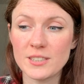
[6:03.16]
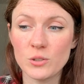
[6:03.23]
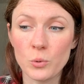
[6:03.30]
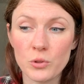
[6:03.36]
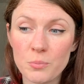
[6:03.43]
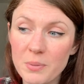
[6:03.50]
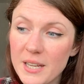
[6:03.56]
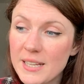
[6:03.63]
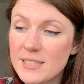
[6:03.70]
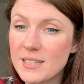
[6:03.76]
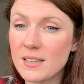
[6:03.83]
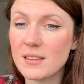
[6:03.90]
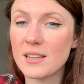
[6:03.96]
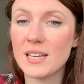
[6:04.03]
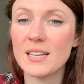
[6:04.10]
in
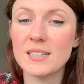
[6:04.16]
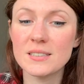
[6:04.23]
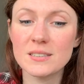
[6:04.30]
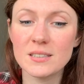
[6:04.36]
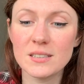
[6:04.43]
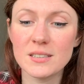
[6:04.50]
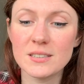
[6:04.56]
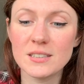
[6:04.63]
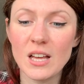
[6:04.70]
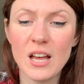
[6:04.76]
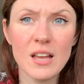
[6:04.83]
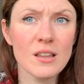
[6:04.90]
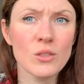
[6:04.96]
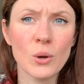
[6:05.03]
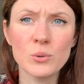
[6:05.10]
orthopedic theatres,
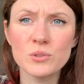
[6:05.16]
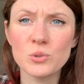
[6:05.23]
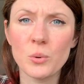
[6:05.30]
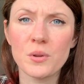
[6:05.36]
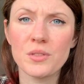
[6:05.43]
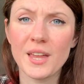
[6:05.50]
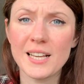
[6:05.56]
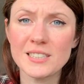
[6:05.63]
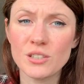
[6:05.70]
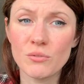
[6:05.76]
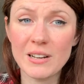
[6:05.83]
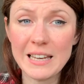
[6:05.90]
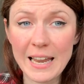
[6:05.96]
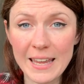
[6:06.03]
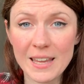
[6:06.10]
those sort of things that
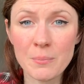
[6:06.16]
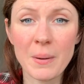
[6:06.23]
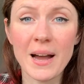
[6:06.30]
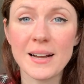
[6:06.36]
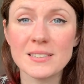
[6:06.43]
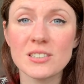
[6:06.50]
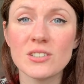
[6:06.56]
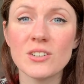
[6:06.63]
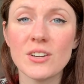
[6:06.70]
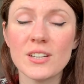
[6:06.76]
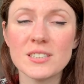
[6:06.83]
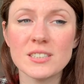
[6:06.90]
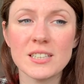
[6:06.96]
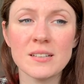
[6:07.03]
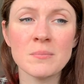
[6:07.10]
relate back to
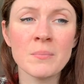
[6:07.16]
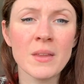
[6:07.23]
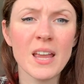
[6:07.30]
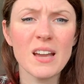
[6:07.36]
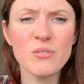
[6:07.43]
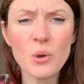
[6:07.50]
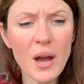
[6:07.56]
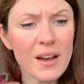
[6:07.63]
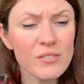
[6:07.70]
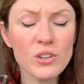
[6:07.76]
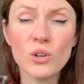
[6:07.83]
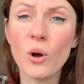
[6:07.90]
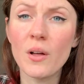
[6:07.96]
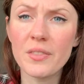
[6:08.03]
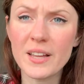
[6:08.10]
nursing. If you
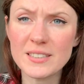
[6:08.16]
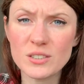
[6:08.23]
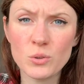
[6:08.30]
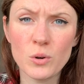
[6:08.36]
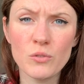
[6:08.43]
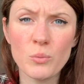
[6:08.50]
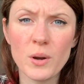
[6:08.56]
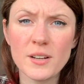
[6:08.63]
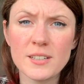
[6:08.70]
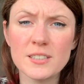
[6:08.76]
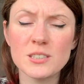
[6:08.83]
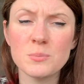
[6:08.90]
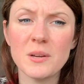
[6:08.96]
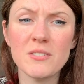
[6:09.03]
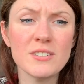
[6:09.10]
haven't got that sort of work
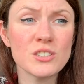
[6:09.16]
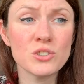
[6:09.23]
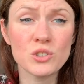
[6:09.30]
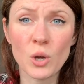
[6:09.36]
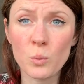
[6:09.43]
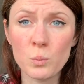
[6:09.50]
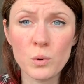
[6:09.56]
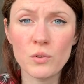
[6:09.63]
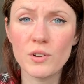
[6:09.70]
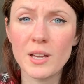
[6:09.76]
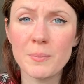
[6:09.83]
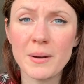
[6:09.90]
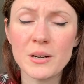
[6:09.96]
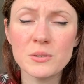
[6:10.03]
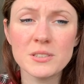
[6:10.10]
experience, don't worry
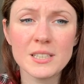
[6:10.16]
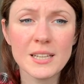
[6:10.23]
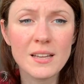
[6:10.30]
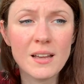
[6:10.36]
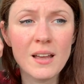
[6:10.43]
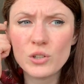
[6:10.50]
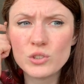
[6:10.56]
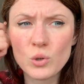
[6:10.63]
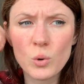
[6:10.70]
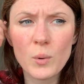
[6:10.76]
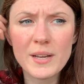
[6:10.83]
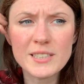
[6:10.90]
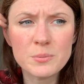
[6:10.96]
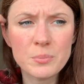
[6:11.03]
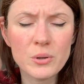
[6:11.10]
about it. You could
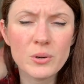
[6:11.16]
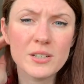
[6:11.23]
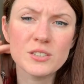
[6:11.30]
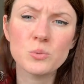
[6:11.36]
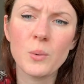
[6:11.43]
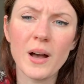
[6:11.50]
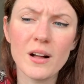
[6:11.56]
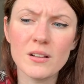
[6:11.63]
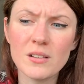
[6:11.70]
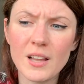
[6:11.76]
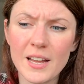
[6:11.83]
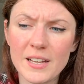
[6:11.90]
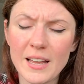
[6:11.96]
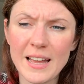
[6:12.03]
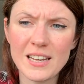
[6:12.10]
always put as well,
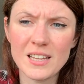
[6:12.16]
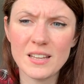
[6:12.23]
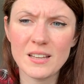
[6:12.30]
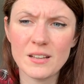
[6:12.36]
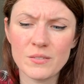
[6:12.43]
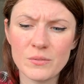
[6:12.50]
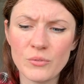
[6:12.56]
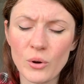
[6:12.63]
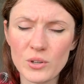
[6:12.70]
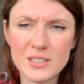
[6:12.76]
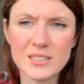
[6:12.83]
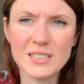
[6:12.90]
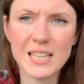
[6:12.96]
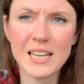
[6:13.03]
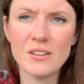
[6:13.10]
like any
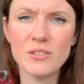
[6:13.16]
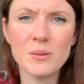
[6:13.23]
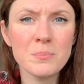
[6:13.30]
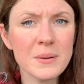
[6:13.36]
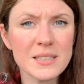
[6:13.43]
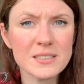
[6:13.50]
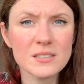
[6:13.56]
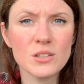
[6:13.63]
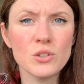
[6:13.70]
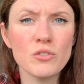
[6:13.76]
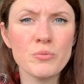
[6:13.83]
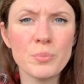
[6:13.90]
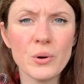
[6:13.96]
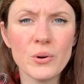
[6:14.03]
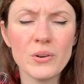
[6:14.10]
volunteering bits that
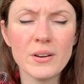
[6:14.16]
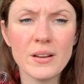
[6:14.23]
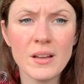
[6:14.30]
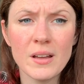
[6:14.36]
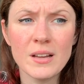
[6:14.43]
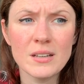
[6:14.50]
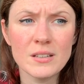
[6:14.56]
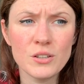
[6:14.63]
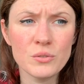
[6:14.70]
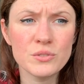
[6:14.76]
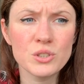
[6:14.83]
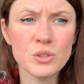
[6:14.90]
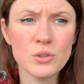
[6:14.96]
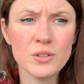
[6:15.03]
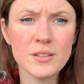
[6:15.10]

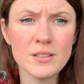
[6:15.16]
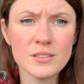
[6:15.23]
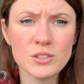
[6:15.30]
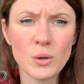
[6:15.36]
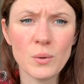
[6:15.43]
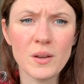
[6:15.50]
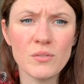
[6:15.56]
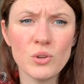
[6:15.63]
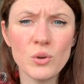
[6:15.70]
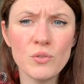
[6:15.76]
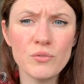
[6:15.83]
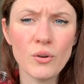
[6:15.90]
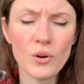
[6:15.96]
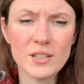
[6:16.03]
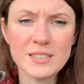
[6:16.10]
you've done. So if
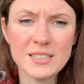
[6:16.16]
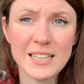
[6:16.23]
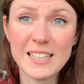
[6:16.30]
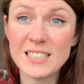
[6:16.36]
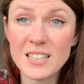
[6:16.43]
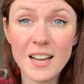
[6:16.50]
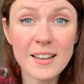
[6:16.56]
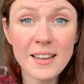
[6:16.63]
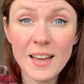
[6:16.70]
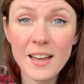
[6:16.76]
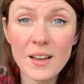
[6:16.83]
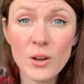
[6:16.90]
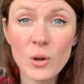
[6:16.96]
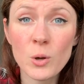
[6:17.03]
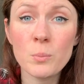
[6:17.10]
you've volunteered at a
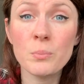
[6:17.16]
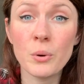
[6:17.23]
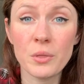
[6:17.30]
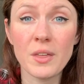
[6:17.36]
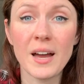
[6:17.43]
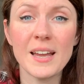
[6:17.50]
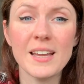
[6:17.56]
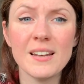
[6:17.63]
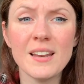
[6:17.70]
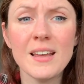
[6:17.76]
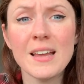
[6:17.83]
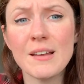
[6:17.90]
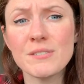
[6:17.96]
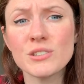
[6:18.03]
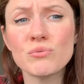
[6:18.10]
care home, put that in.
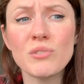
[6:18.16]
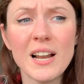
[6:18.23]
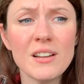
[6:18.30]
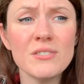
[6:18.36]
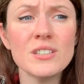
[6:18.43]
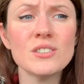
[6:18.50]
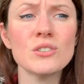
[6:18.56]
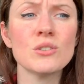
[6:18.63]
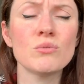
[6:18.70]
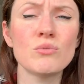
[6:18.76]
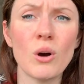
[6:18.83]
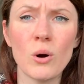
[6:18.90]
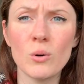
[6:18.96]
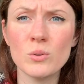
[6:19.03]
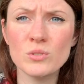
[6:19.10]
If it's relevant to the
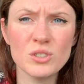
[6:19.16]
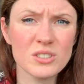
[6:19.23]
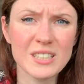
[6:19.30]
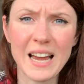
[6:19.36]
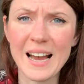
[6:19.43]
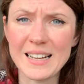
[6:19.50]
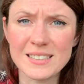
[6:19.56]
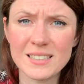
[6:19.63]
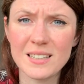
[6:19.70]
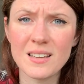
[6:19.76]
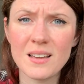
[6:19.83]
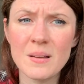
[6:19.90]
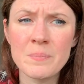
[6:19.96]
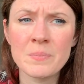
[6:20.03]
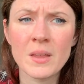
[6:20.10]
role, just add
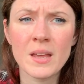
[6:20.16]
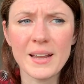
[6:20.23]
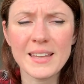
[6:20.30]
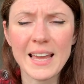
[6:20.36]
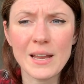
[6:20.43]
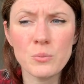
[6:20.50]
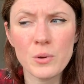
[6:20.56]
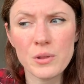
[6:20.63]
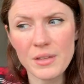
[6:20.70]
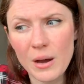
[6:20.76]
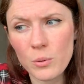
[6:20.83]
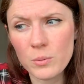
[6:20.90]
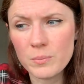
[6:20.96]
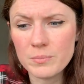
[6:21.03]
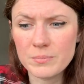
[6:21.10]
it. Again,
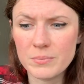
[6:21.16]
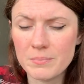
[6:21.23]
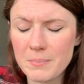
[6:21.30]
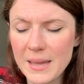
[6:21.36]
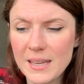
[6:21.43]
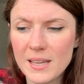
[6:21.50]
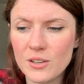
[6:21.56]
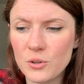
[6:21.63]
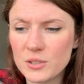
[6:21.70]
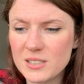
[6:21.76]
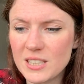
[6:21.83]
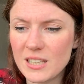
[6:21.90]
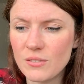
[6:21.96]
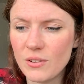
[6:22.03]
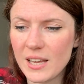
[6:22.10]
without making your
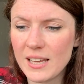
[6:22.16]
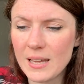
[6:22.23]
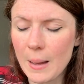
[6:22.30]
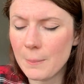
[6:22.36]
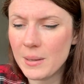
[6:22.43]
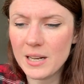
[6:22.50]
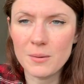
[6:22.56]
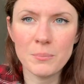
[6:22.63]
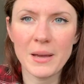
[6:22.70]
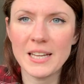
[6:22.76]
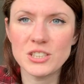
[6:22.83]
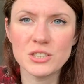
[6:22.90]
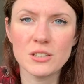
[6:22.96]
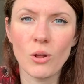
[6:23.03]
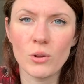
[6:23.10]
CV a million
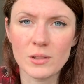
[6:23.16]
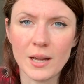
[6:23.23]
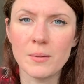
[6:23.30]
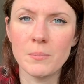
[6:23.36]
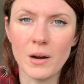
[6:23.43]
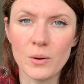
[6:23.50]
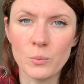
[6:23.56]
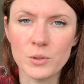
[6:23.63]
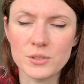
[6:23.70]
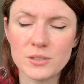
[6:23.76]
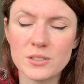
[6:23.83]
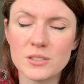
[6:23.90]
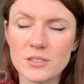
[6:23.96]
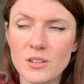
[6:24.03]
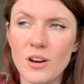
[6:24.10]
pages long like mine was
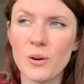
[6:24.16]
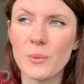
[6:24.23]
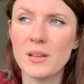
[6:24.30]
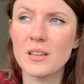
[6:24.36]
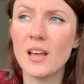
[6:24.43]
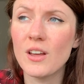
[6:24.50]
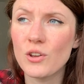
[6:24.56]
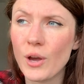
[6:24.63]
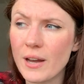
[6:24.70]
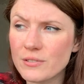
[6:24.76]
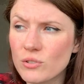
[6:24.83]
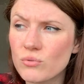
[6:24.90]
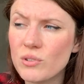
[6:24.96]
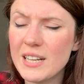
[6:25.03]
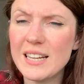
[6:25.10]
to start with, you have
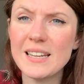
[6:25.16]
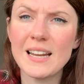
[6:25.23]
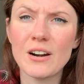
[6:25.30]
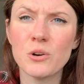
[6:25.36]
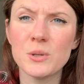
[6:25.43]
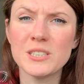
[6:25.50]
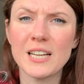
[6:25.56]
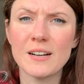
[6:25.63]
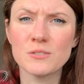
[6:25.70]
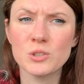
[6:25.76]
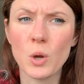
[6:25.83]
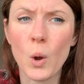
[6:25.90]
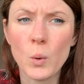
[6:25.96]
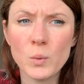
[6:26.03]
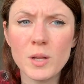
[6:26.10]
to really narrow it down.
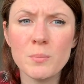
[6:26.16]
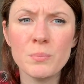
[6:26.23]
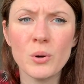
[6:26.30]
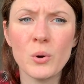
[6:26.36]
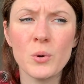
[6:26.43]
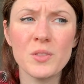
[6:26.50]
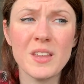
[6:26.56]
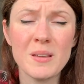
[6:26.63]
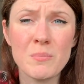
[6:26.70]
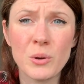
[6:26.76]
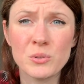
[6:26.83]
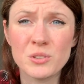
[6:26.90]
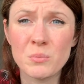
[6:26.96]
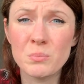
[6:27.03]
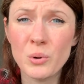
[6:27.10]
So only put the
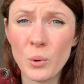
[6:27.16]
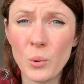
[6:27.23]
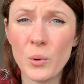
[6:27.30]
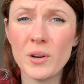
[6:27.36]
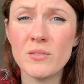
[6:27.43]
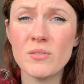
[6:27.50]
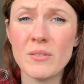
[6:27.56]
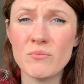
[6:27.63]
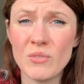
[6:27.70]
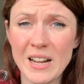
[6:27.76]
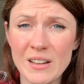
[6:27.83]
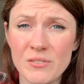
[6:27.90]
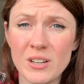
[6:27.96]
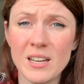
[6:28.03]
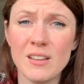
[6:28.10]
most important and
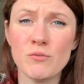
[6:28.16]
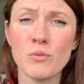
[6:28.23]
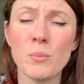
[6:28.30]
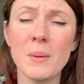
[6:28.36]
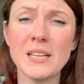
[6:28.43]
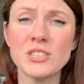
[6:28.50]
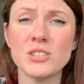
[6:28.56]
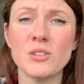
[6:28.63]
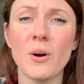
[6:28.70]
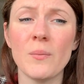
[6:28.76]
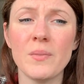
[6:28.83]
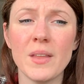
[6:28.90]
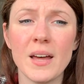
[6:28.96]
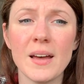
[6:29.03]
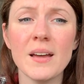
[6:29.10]
relevant information
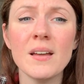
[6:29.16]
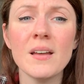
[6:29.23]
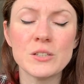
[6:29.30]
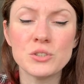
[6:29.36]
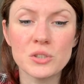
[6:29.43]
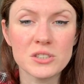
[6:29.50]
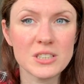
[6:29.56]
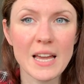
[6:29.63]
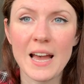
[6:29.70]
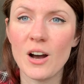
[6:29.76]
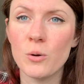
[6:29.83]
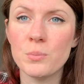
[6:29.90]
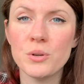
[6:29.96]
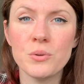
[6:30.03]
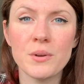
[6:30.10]
on there, just to
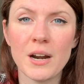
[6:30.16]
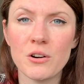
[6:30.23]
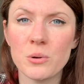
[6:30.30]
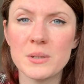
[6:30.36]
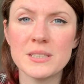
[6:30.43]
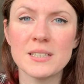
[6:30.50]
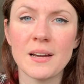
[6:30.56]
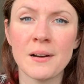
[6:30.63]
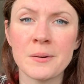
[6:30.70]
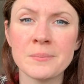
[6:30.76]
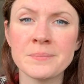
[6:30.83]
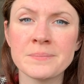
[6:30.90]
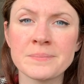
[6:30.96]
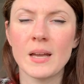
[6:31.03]
help you narrow it down.